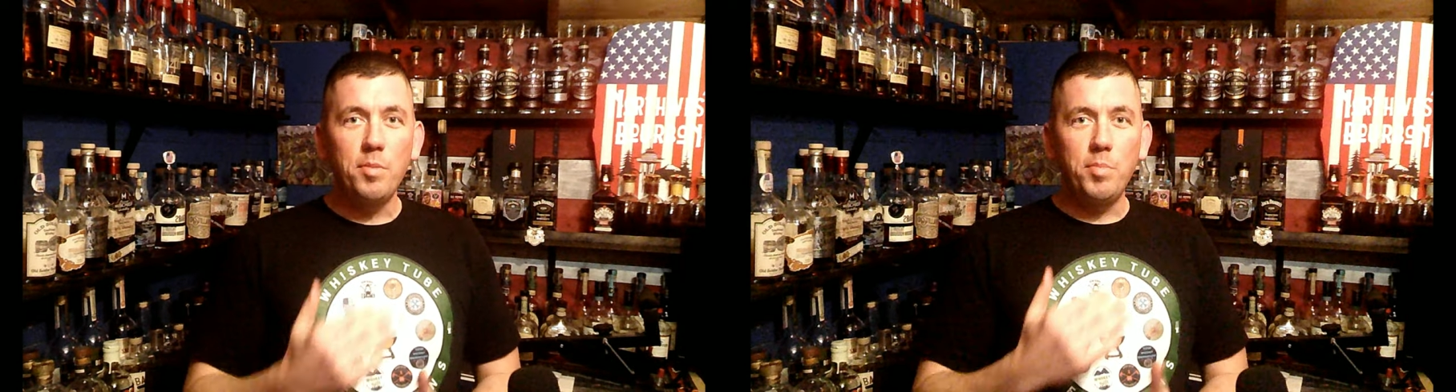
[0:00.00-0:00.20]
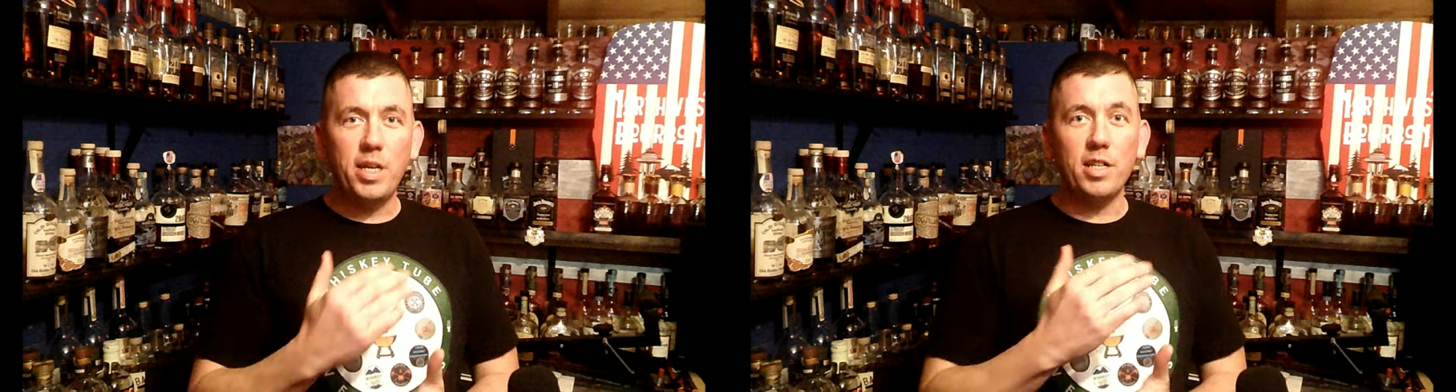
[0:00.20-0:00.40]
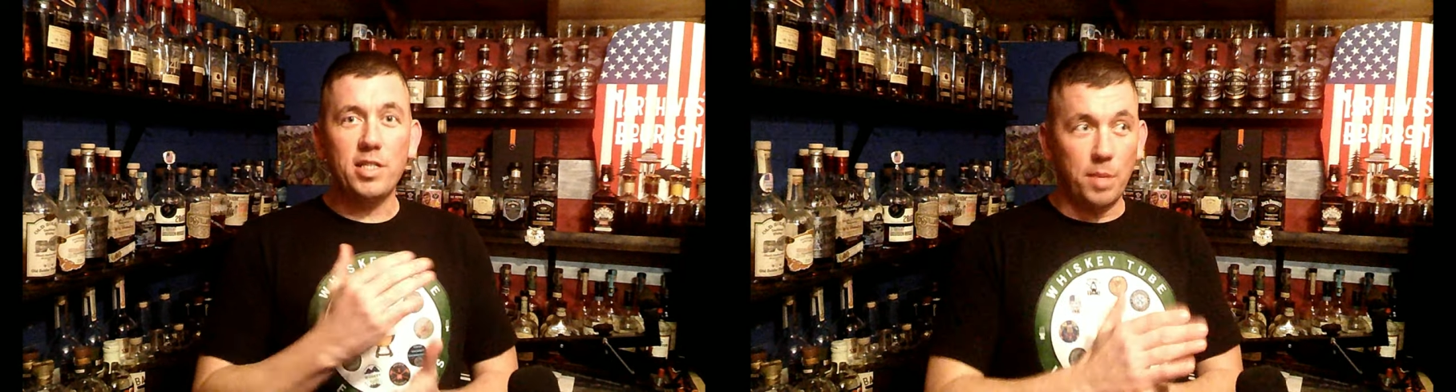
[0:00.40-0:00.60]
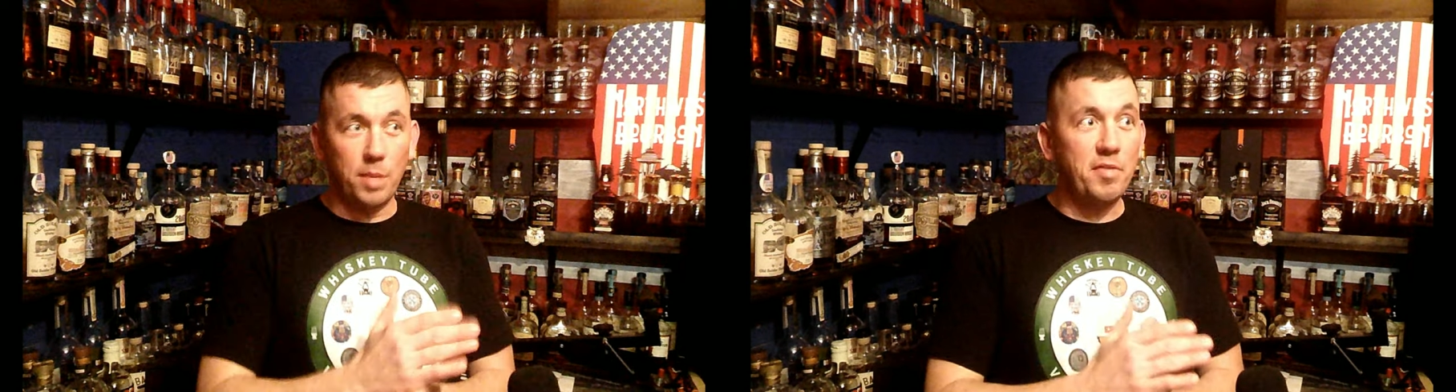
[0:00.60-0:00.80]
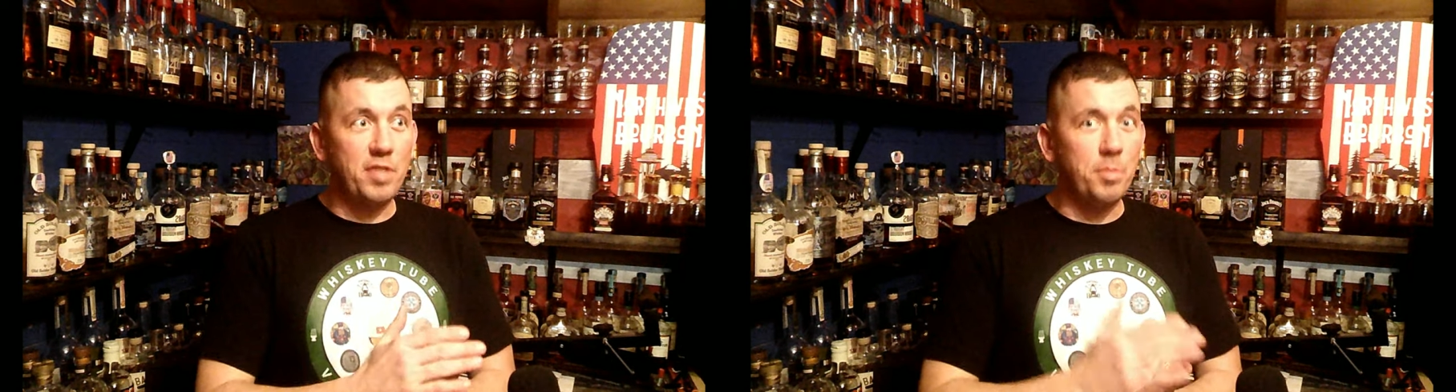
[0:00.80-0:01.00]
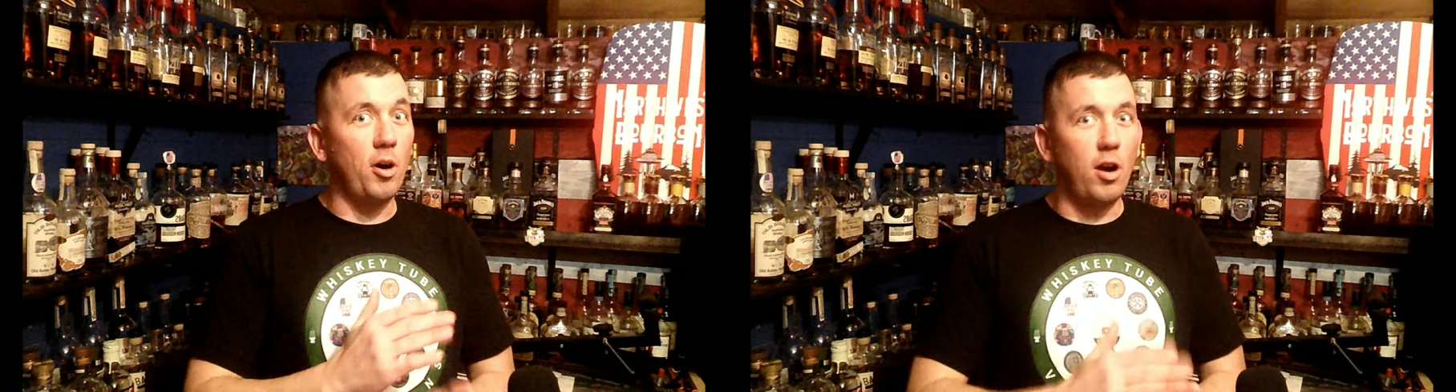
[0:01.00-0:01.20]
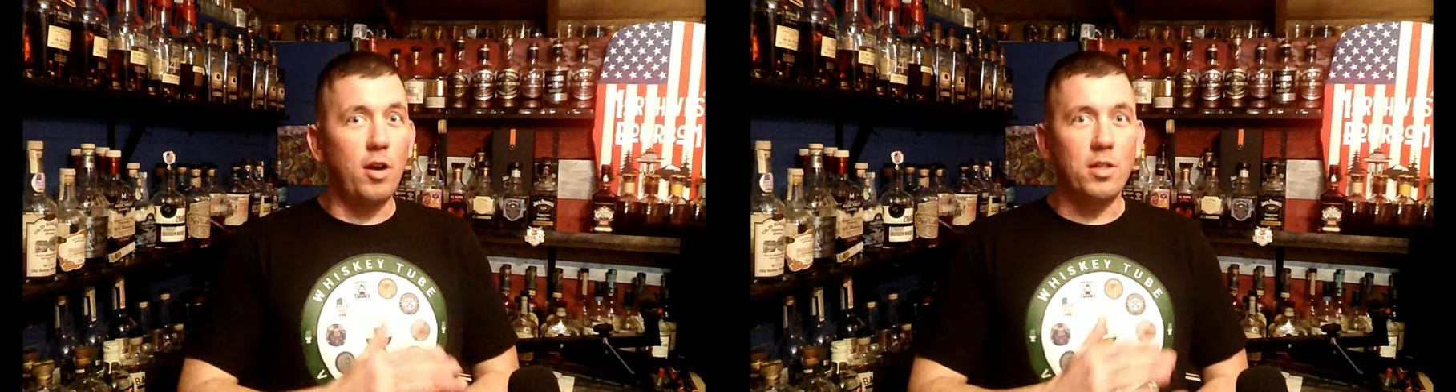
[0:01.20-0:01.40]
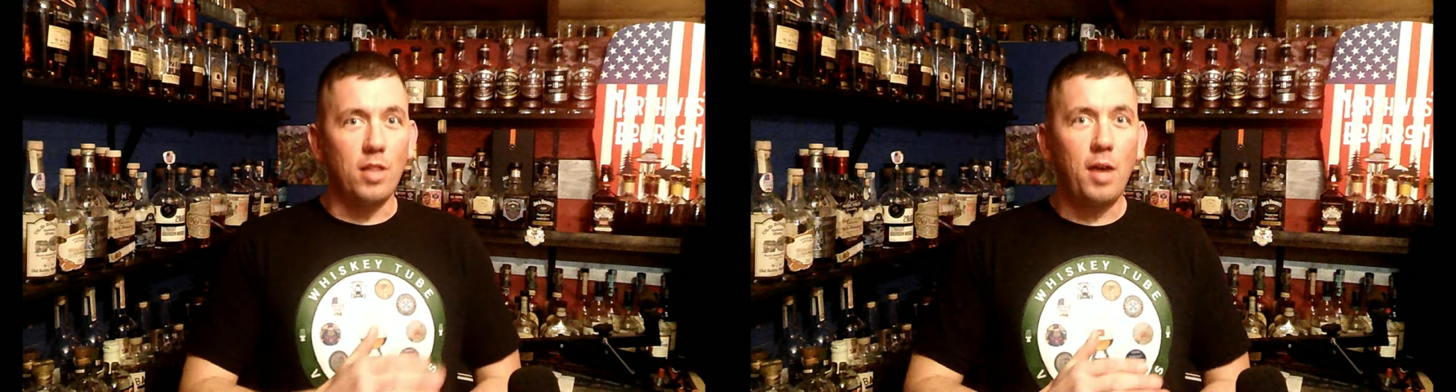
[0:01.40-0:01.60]
because some of them
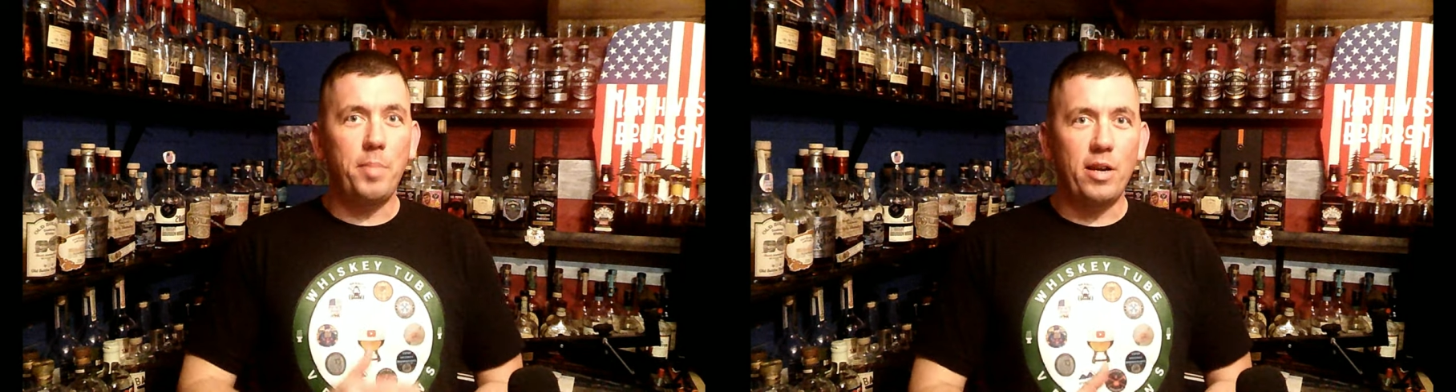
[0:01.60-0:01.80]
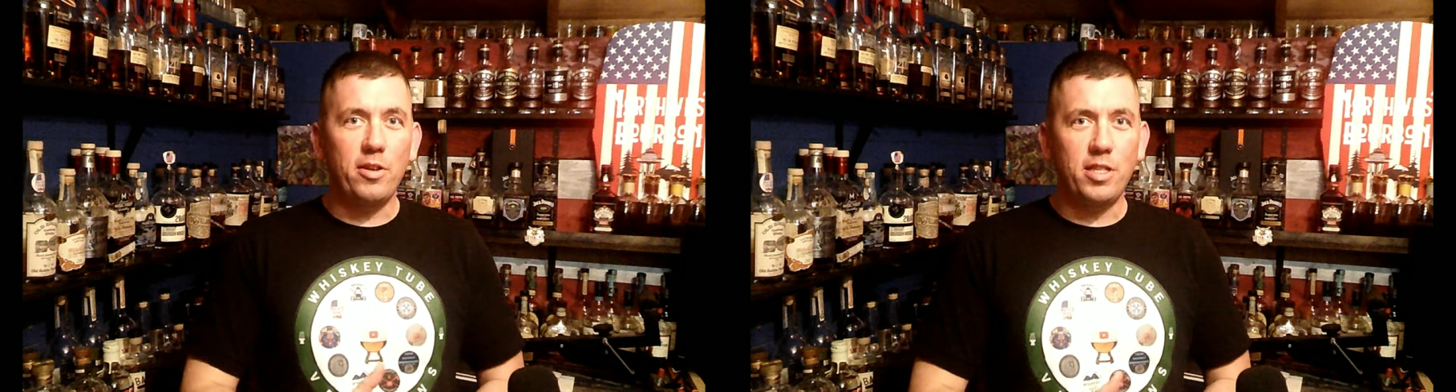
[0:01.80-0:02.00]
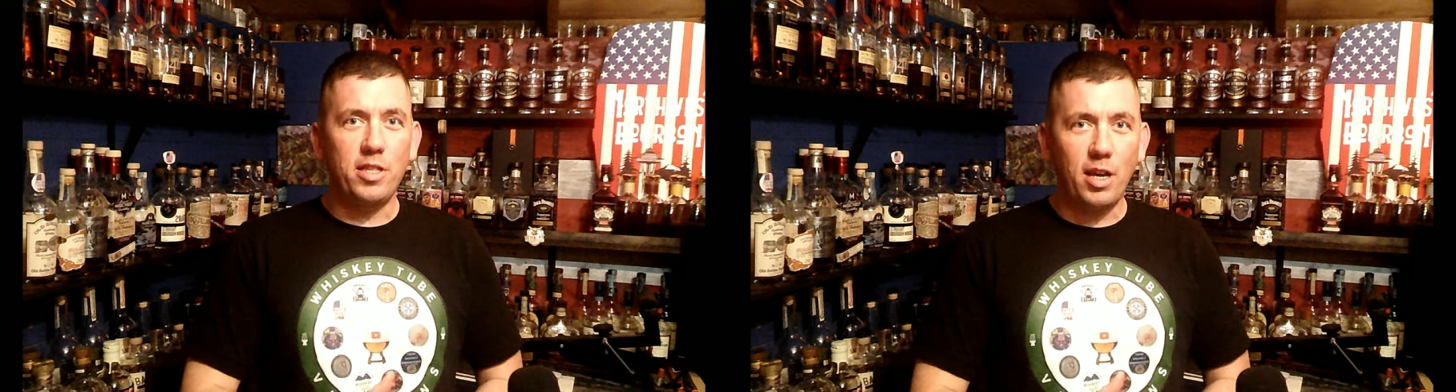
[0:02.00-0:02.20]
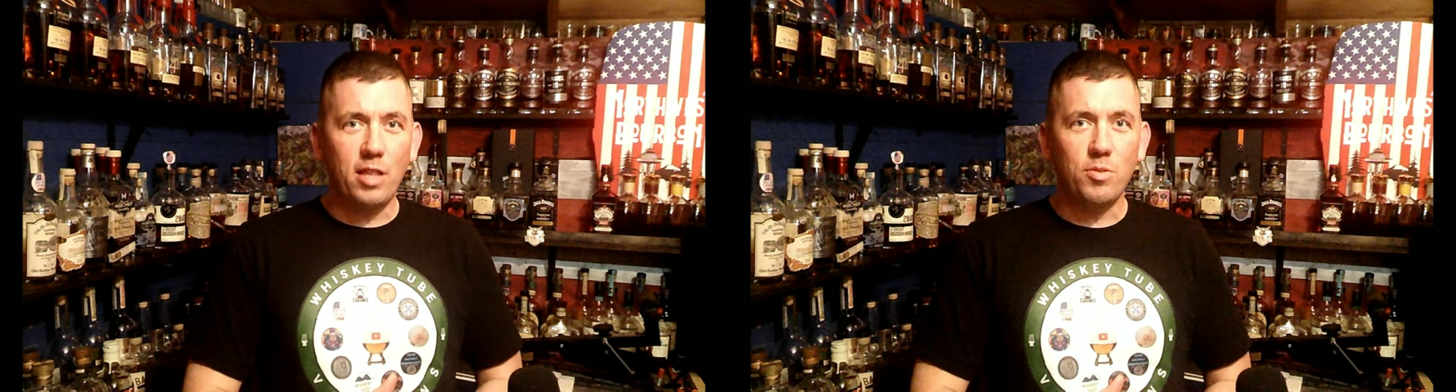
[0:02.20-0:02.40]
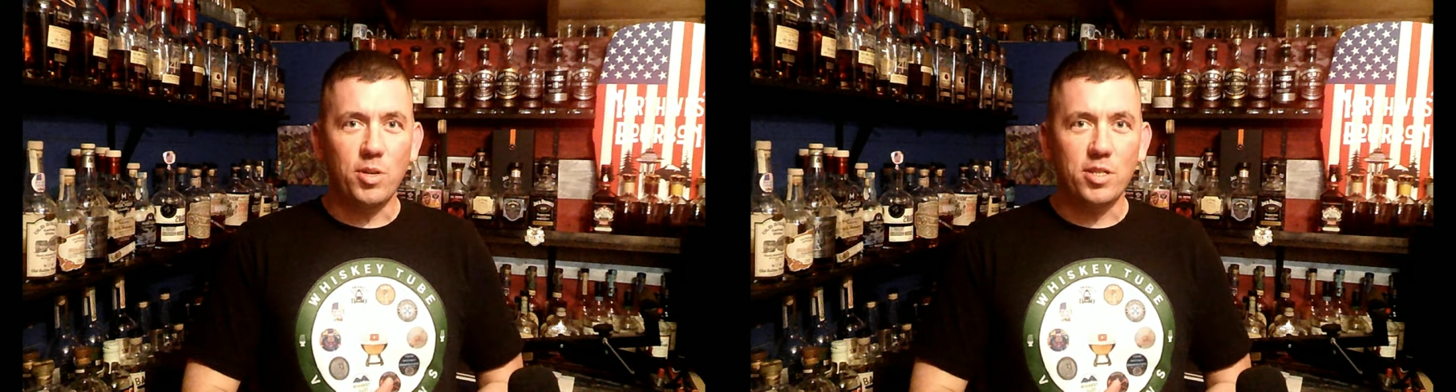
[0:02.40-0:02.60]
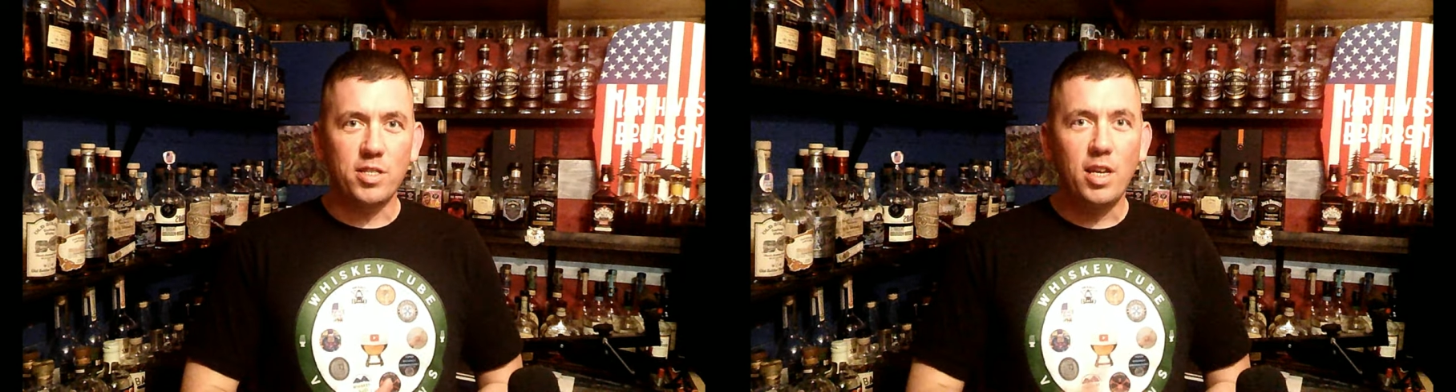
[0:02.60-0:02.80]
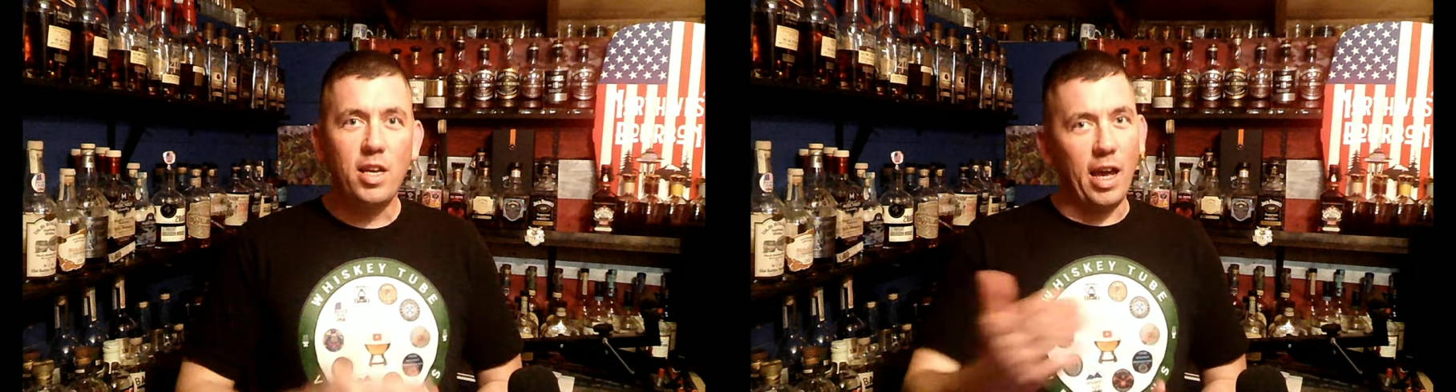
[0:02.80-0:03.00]
are a lot better than the other ones,